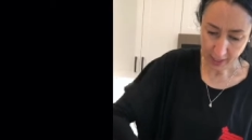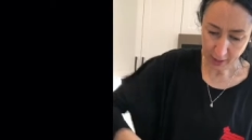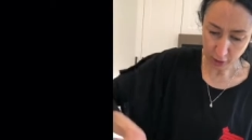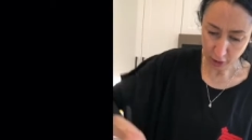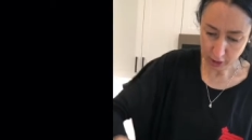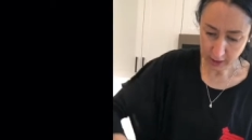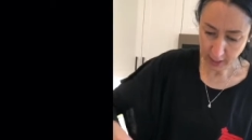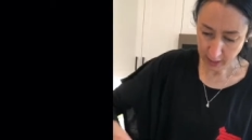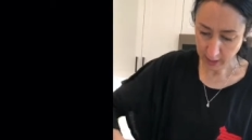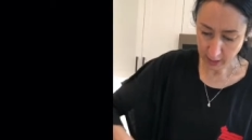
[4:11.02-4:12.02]
looks
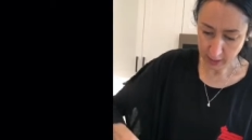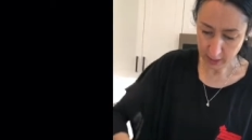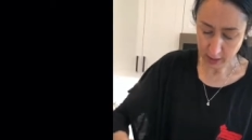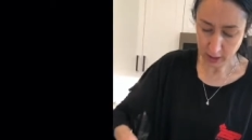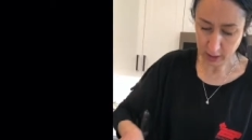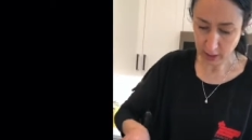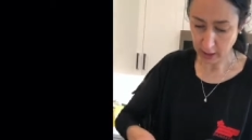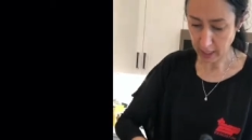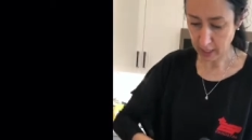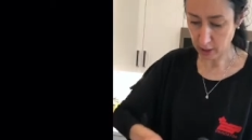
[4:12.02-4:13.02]
like it's
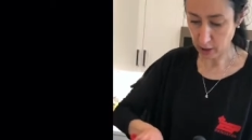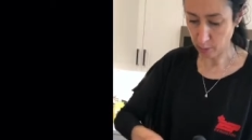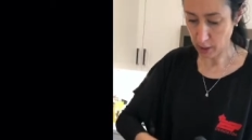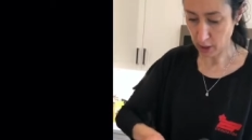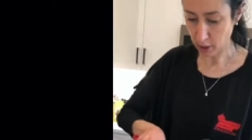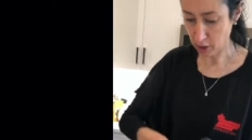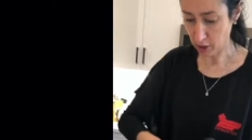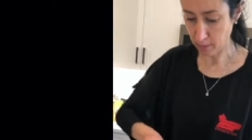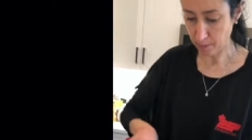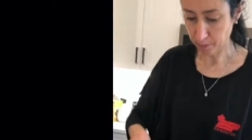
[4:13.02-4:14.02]
getting to be a
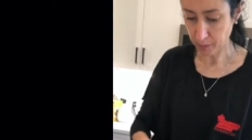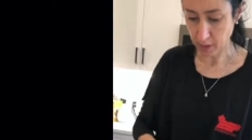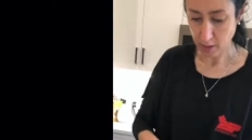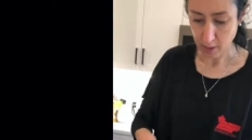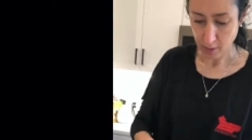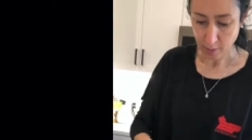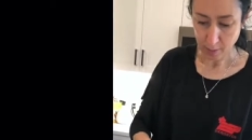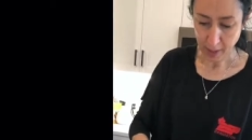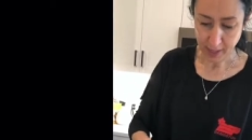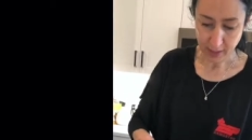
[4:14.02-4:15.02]
good
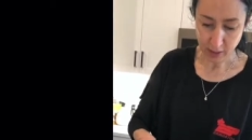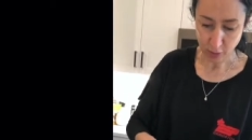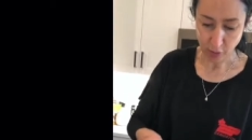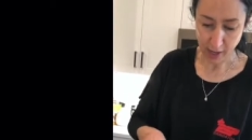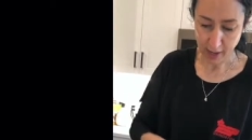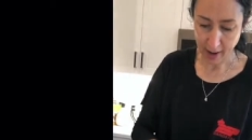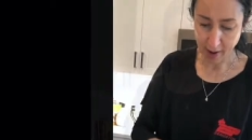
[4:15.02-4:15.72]
paste right now.